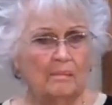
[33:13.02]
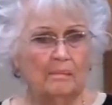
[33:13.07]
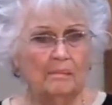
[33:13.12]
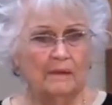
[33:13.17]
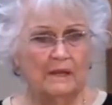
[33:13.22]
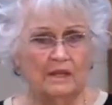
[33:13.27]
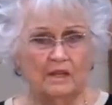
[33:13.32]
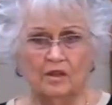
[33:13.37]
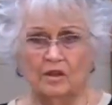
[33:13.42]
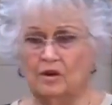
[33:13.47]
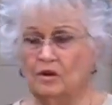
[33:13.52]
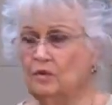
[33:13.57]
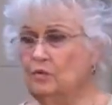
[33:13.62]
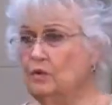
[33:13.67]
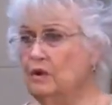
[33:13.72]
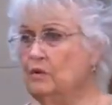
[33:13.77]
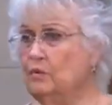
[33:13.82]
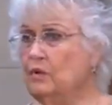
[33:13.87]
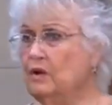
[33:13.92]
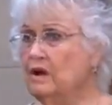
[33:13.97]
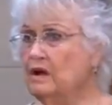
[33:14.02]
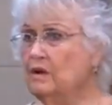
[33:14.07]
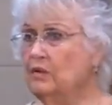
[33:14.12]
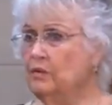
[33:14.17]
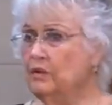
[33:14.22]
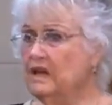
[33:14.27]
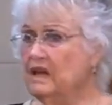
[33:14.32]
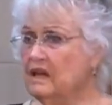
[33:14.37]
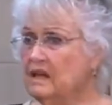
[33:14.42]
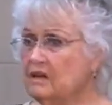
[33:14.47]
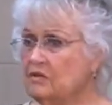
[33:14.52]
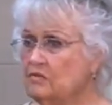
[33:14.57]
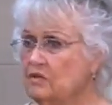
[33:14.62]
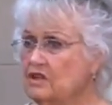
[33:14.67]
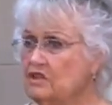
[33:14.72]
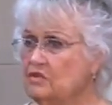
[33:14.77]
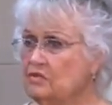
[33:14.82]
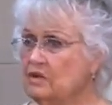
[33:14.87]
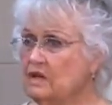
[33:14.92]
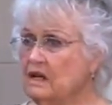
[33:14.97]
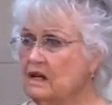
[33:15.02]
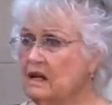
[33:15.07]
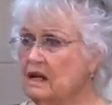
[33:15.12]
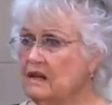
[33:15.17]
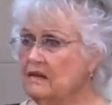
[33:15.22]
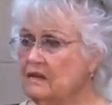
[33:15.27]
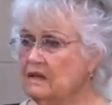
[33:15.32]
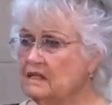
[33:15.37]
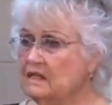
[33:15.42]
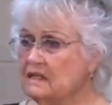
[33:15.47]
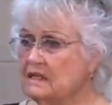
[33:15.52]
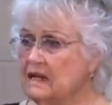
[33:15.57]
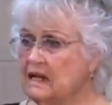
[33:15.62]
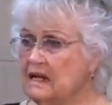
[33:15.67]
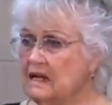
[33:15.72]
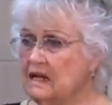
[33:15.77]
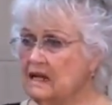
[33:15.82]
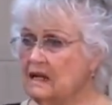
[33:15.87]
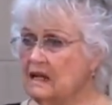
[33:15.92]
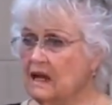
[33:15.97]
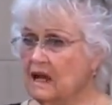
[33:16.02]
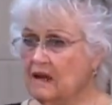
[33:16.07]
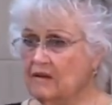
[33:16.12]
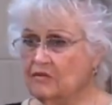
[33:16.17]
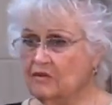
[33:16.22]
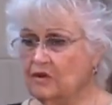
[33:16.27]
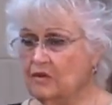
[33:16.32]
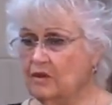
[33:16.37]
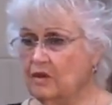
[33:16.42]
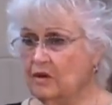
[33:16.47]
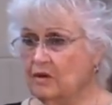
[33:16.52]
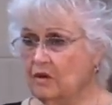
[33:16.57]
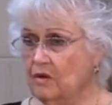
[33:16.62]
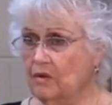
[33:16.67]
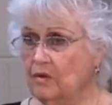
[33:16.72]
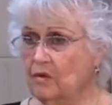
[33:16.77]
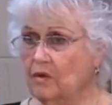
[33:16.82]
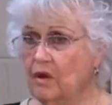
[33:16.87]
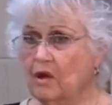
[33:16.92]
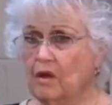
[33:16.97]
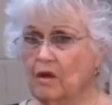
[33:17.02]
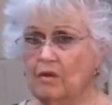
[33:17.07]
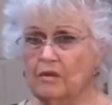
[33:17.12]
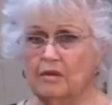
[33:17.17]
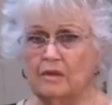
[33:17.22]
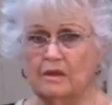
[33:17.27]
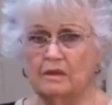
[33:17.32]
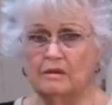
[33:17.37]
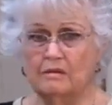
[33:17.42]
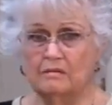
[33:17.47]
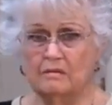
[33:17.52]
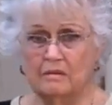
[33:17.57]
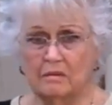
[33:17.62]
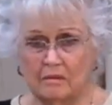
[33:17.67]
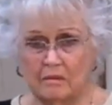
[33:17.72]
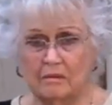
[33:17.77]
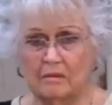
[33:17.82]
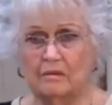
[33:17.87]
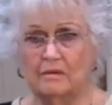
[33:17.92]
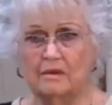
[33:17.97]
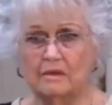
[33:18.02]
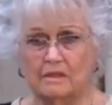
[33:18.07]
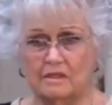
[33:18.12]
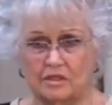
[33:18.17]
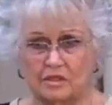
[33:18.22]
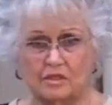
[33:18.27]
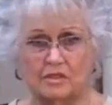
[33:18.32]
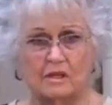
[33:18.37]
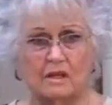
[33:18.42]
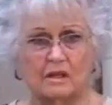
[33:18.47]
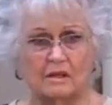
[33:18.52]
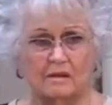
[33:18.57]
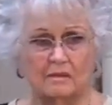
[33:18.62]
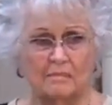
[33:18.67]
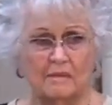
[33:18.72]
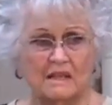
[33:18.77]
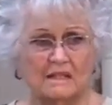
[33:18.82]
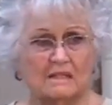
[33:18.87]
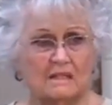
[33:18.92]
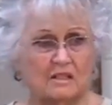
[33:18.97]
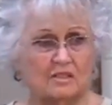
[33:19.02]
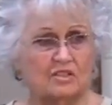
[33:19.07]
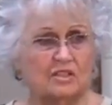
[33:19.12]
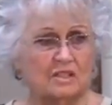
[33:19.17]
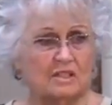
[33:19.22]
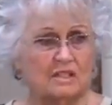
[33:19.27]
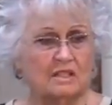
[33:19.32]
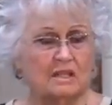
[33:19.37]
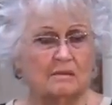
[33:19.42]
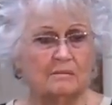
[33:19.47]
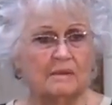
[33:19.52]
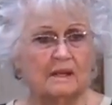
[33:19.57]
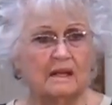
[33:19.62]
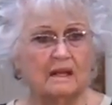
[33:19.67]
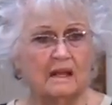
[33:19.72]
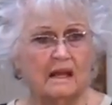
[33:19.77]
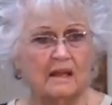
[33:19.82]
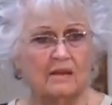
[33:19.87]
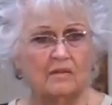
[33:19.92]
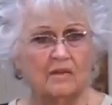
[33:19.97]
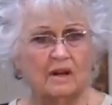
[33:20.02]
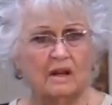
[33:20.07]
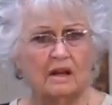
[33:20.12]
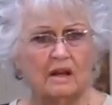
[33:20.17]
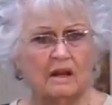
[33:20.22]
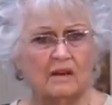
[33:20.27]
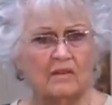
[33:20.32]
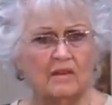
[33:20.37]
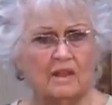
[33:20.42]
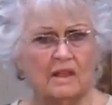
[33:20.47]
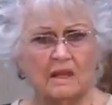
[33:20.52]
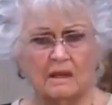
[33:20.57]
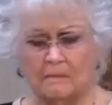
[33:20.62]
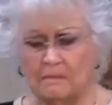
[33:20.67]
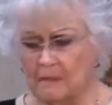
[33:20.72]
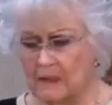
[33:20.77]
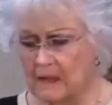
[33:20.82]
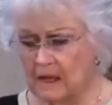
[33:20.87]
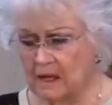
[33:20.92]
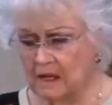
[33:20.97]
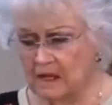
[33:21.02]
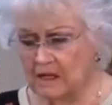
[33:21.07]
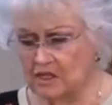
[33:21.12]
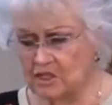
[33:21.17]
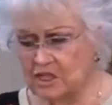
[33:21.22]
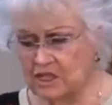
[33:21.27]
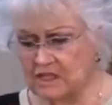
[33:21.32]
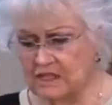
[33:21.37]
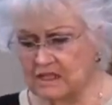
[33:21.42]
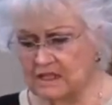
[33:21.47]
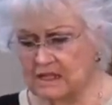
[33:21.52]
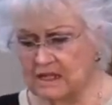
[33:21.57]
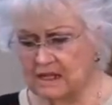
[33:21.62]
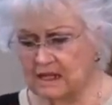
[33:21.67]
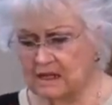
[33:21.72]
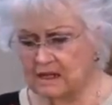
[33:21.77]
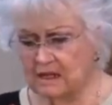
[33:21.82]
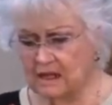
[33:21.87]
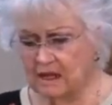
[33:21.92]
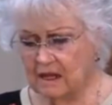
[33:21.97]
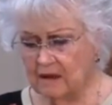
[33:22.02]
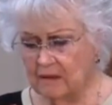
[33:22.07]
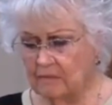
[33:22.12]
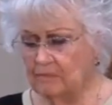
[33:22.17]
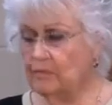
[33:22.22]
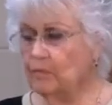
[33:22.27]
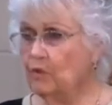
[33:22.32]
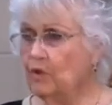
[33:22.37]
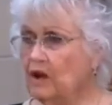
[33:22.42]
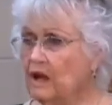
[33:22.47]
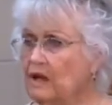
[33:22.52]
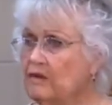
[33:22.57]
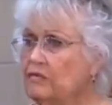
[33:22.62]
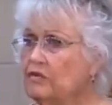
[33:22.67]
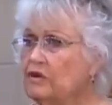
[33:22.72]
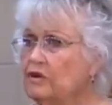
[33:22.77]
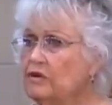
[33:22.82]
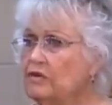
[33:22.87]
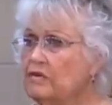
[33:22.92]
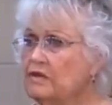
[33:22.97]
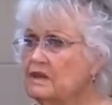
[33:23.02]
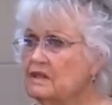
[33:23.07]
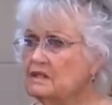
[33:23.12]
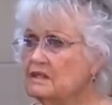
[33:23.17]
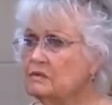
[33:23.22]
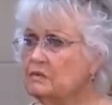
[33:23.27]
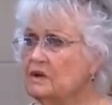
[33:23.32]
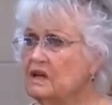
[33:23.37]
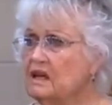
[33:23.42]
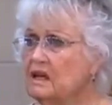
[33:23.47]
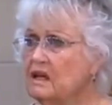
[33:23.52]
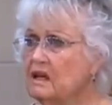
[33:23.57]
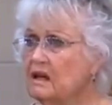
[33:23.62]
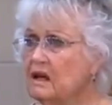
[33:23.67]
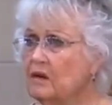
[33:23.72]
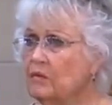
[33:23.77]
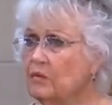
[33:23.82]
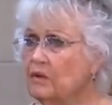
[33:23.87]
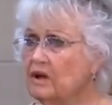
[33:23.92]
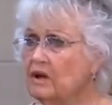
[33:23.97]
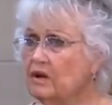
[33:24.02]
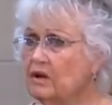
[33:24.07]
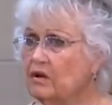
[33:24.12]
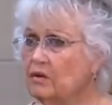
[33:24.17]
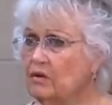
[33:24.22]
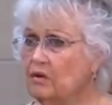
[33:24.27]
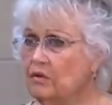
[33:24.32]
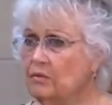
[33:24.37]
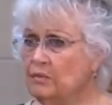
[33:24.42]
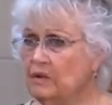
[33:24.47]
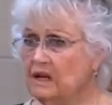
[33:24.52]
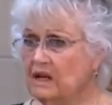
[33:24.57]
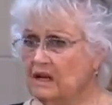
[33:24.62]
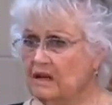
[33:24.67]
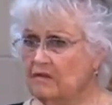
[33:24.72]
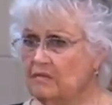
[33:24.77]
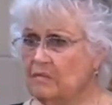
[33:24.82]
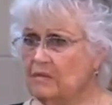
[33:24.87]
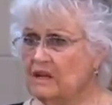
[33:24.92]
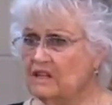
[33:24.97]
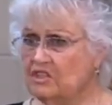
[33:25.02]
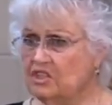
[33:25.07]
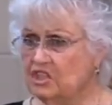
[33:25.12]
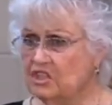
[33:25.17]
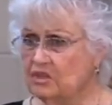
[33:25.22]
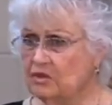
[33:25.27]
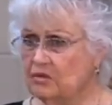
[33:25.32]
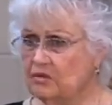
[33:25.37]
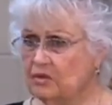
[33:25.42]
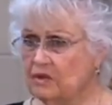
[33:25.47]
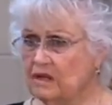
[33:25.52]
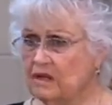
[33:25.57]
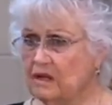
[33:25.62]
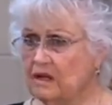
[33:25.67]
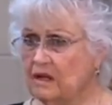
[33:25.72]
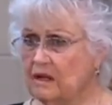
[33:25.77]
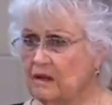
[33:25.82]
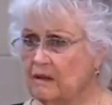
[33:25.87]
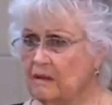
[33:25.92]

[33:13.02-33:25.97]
But, you know, we were on a weekend retreat, and this lady, after all the messages had been given and everything, she said, well, I've learned this weekend I want to go home and love my children.